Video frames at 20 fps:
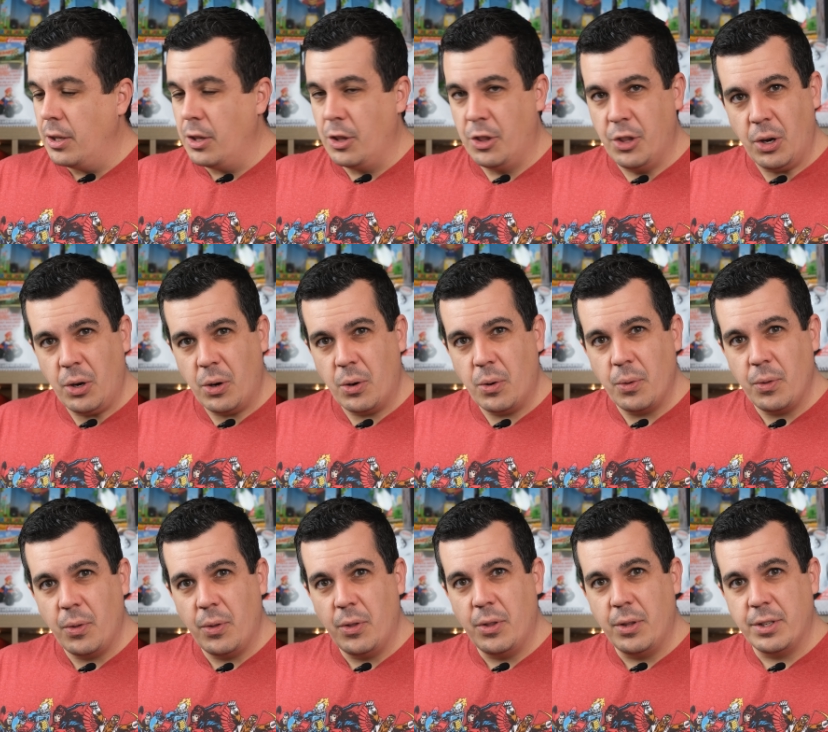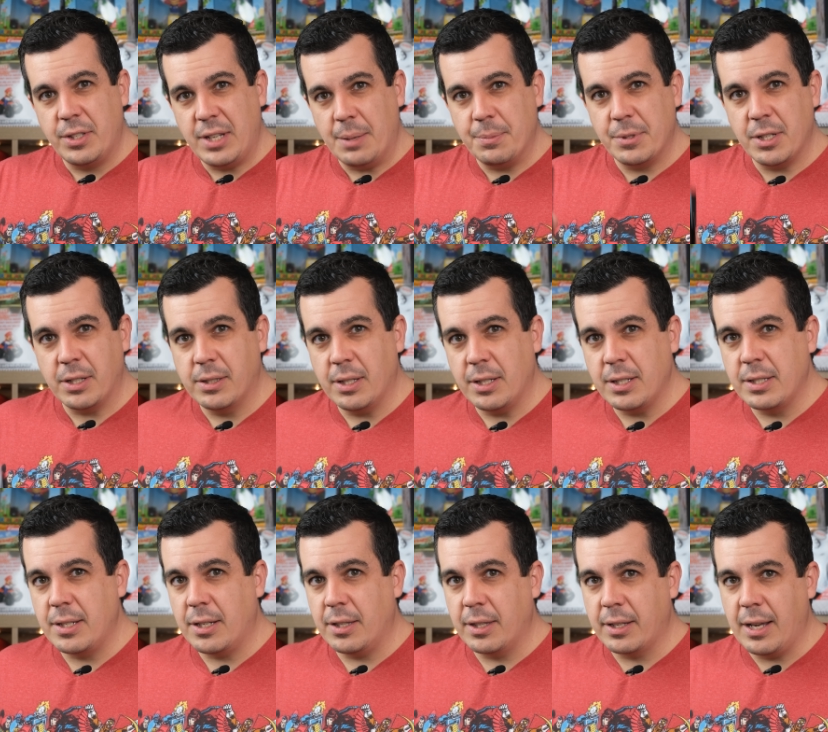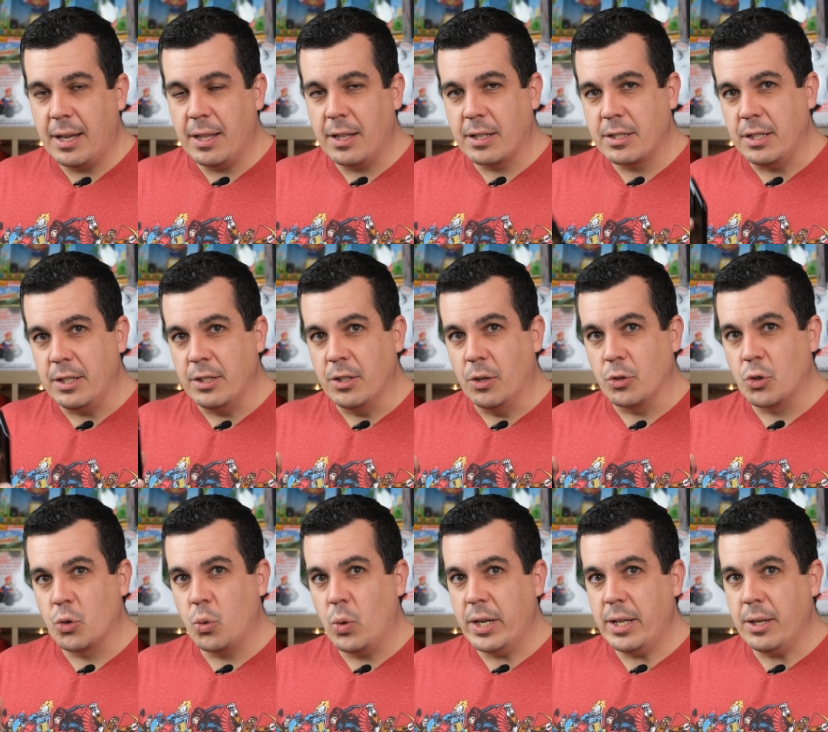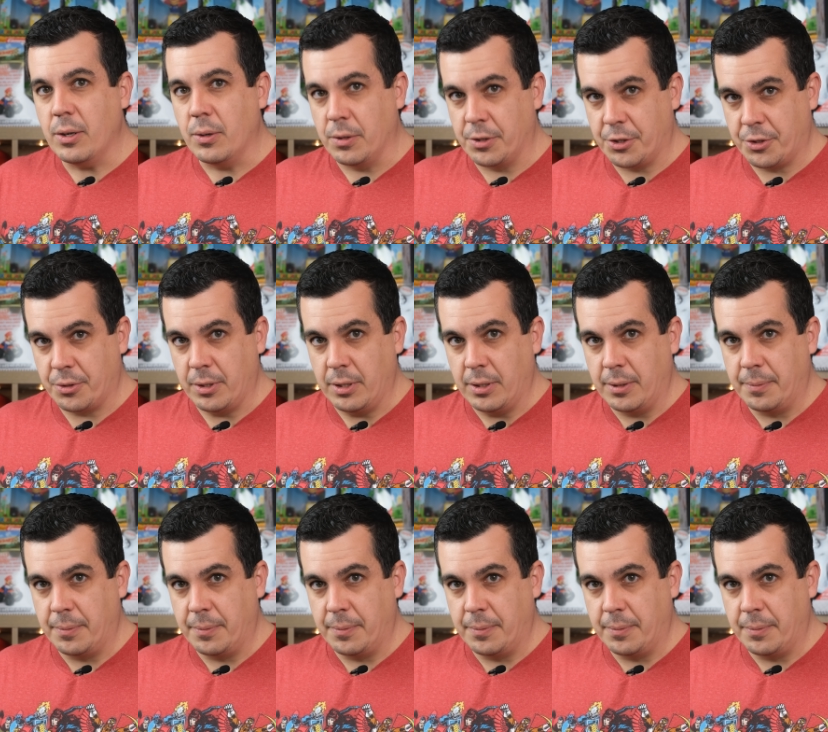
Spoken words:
Though, Samsung does sell the Galaxy Note 20 Ultra,